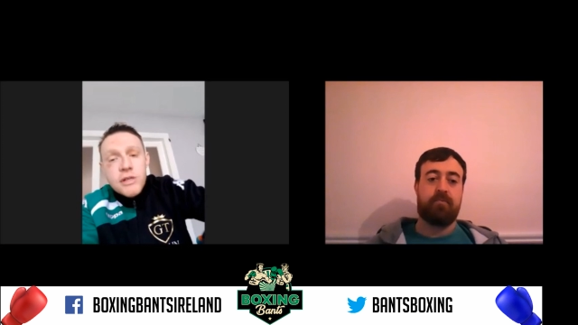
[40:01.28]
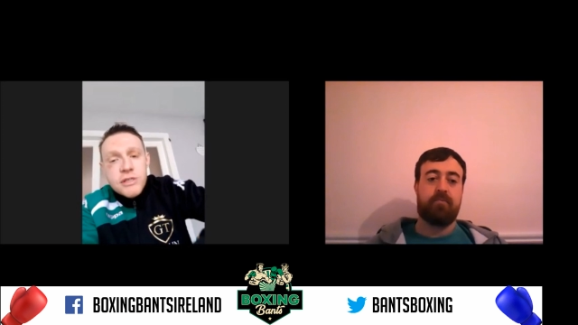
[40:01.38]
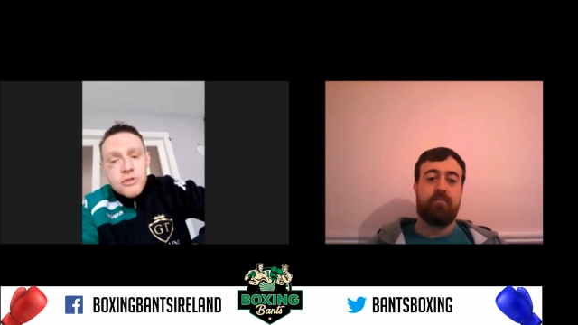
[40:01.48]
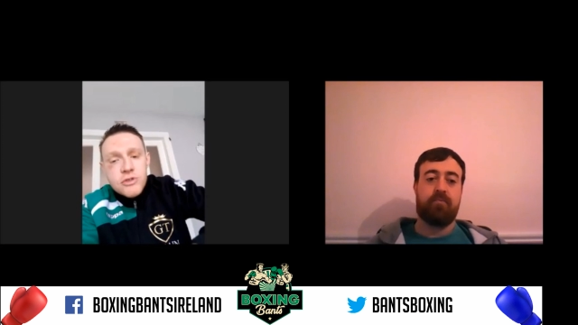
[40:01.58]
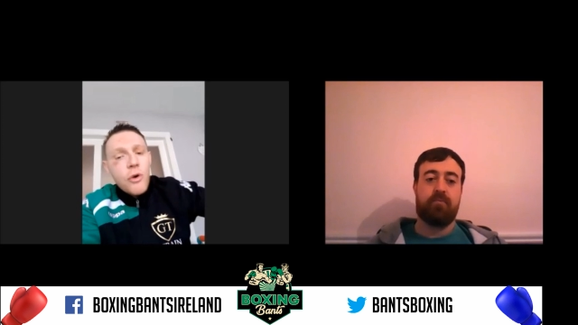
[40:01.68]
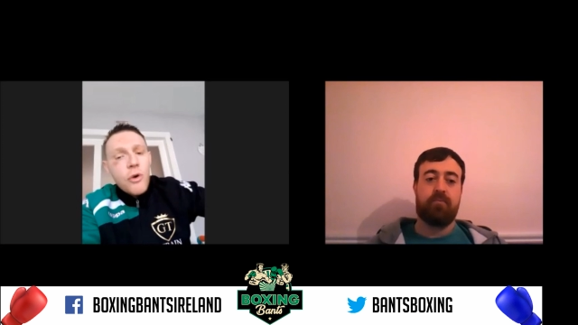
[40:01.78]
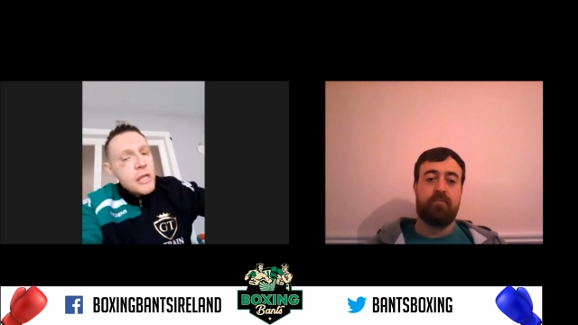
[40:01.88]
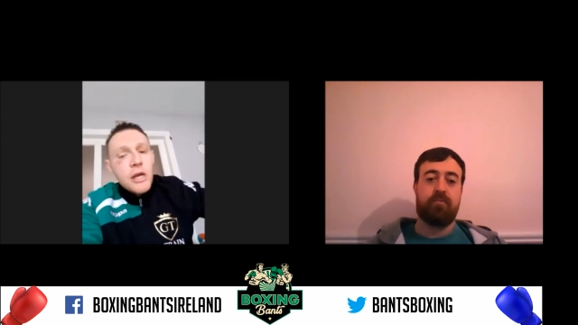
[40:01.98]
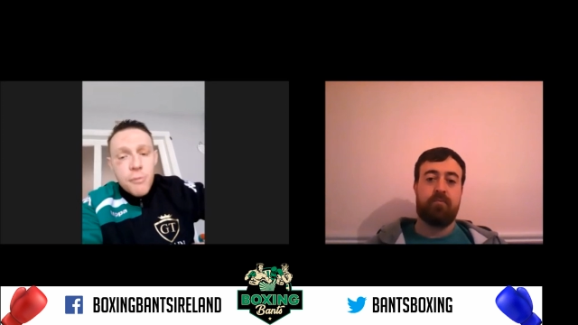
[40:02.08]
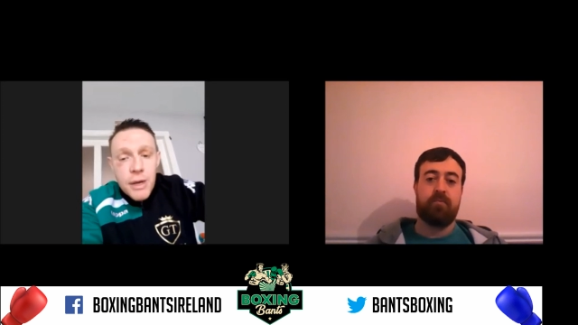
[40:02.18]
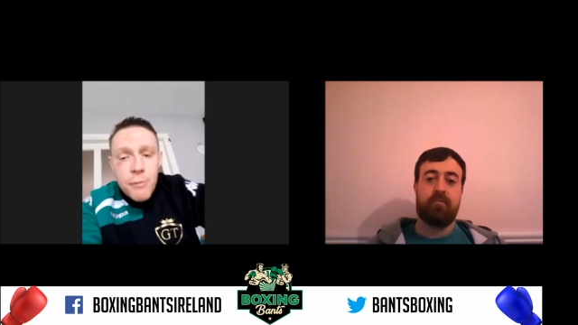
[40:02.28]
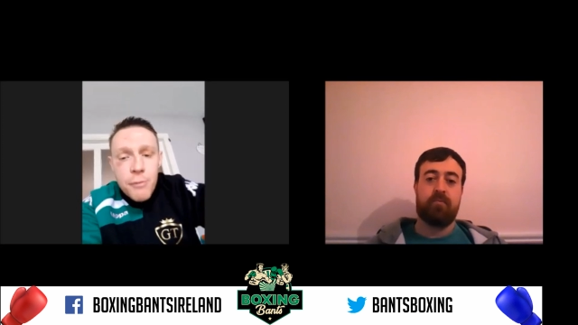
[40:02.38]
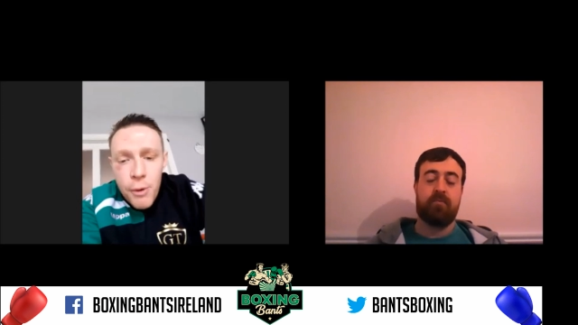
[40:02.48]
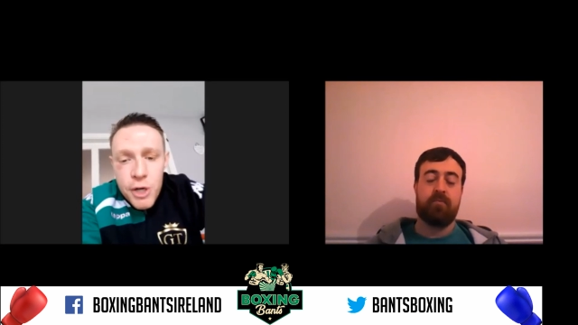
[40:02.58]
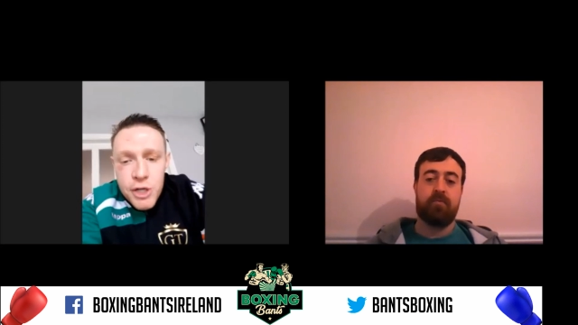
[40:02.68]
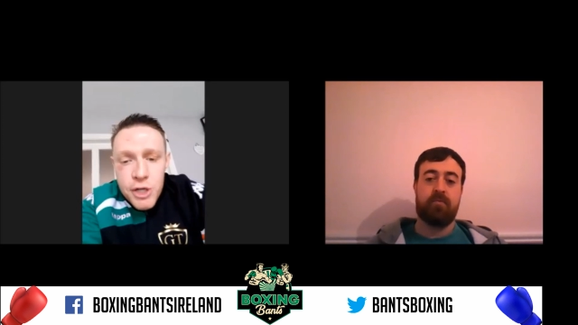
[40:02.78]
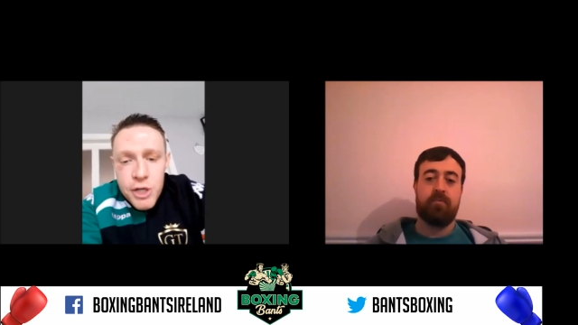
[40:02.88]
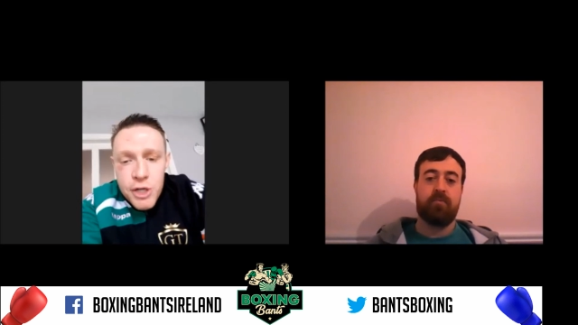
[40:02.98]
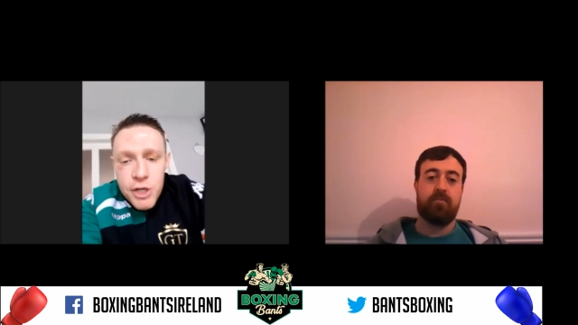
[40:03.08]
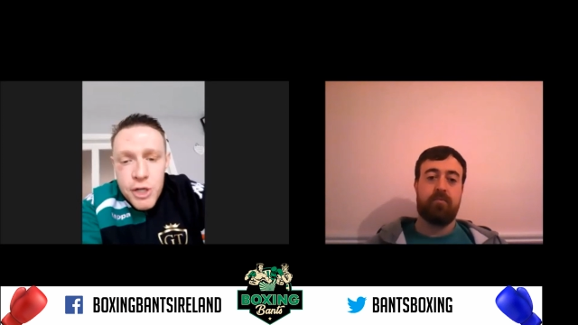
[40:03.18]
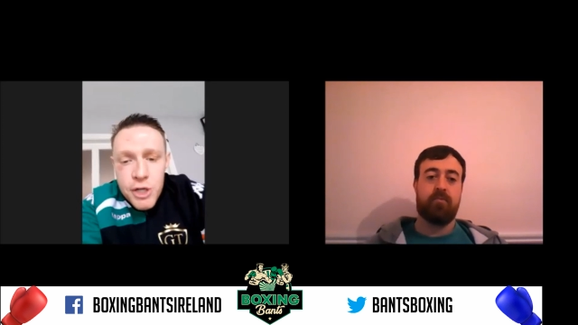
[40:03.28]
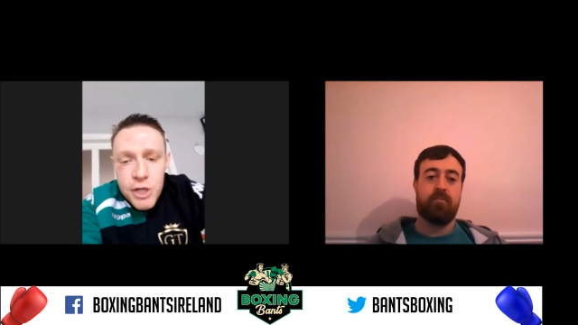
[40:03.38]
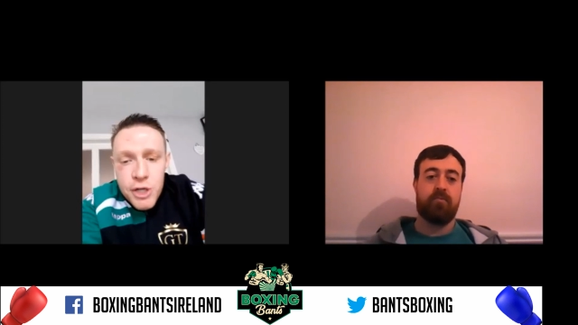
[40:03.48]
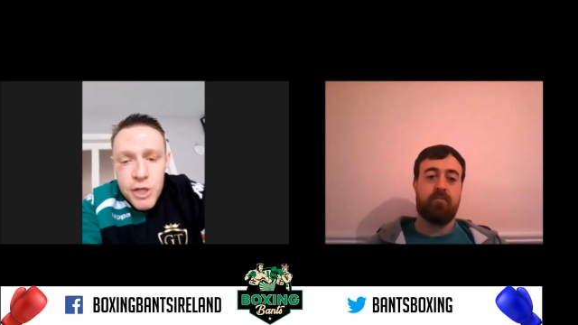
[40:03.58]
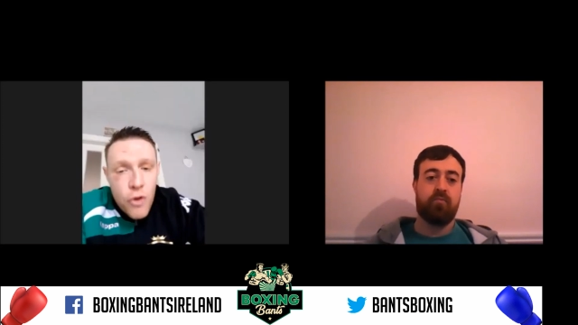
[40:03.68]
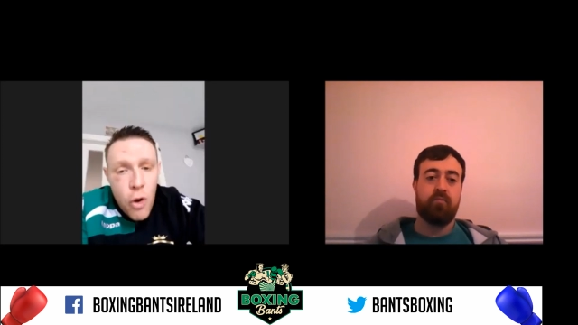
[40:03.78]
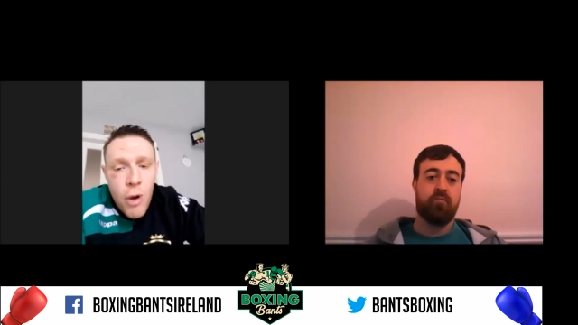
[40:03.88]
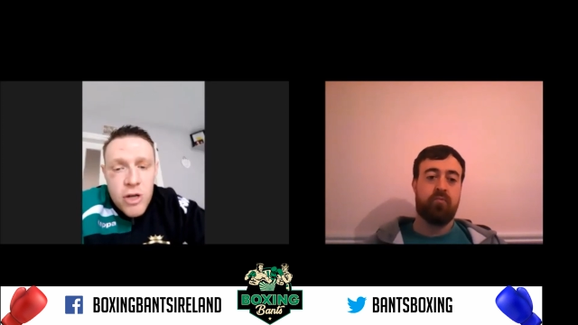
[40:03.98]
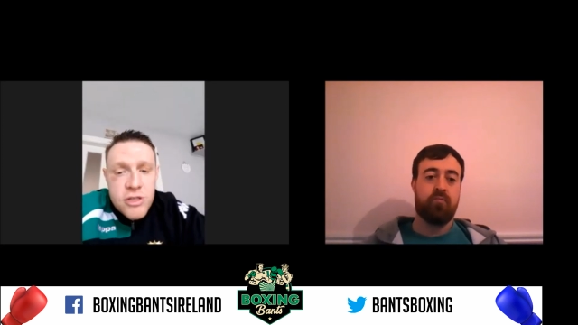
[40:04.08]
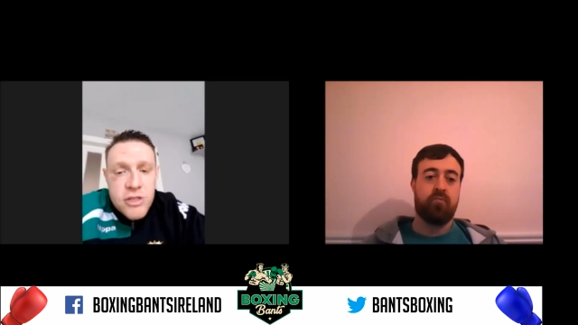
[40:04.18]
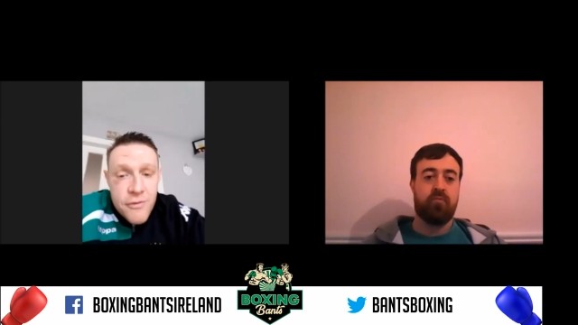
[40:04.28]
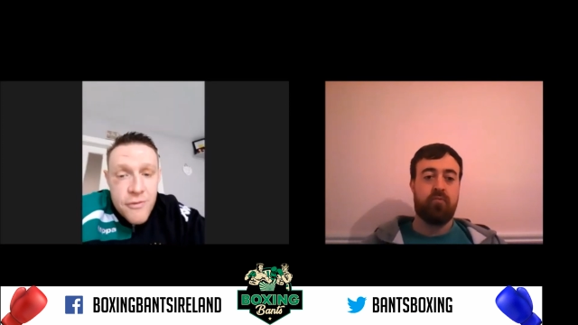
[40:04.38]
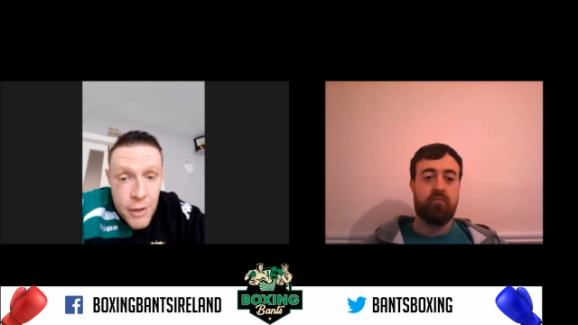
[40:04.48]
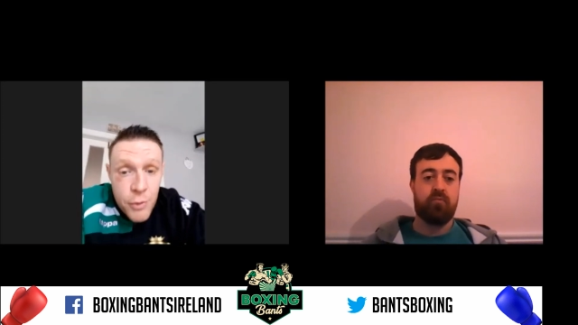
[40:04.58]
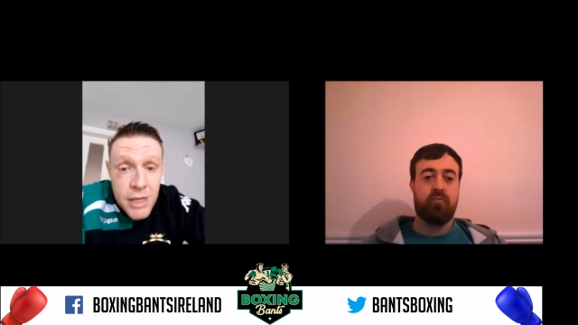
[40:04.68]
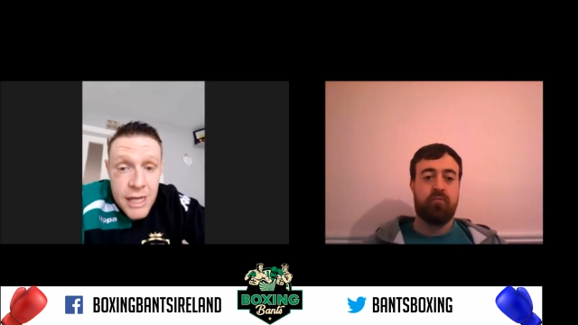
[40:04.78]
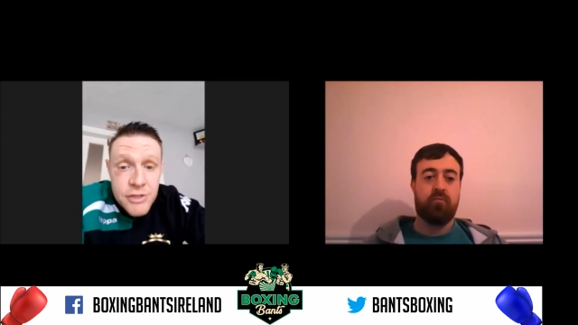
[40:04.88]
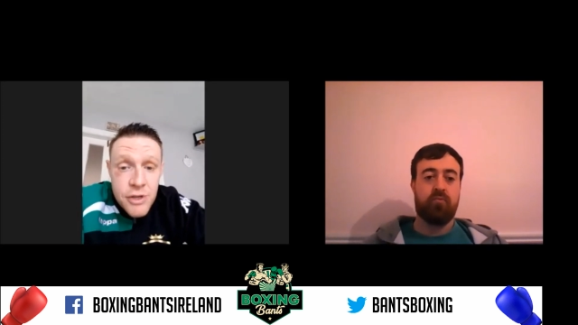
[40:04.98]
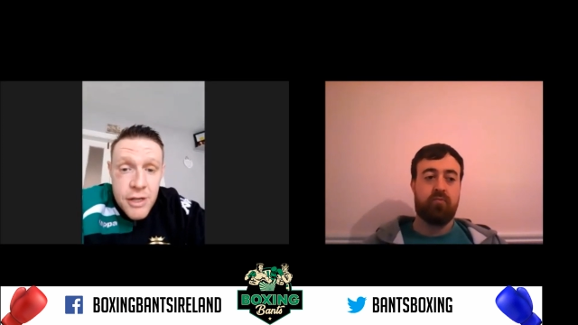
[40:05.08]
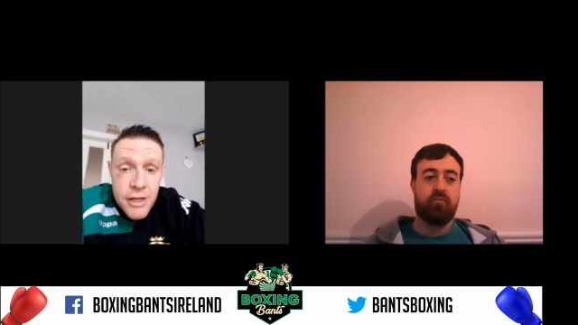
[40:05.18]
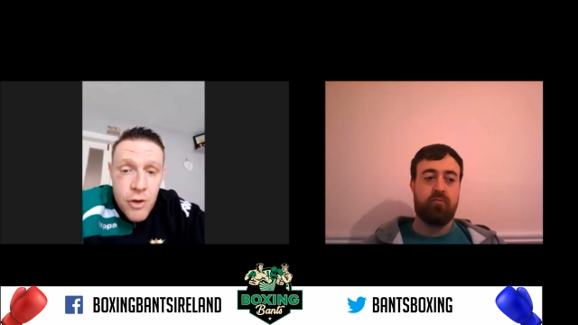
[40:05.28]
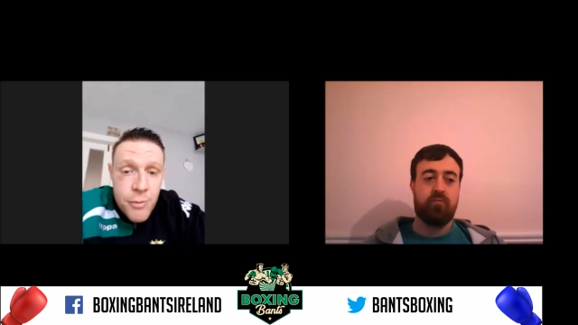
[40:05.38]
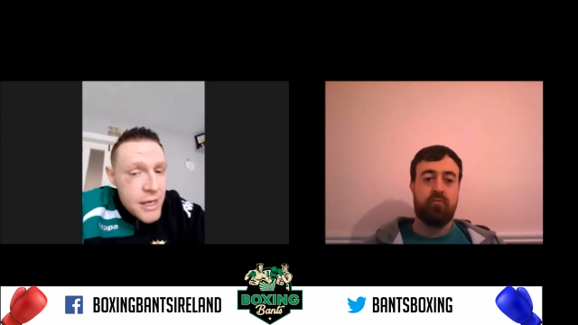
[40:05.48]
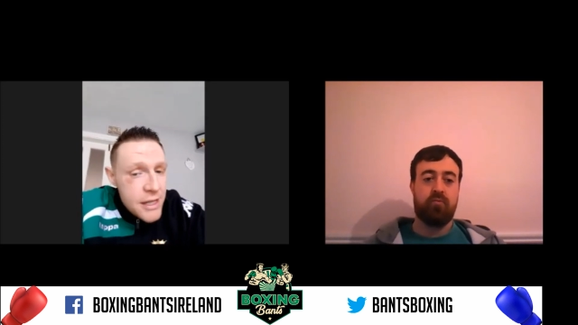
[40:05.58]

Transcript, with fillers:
Speaker 1: go around, and it, it will bite you. If you don't mind yourself, if you don't watch it, it will get you. You know what I mean?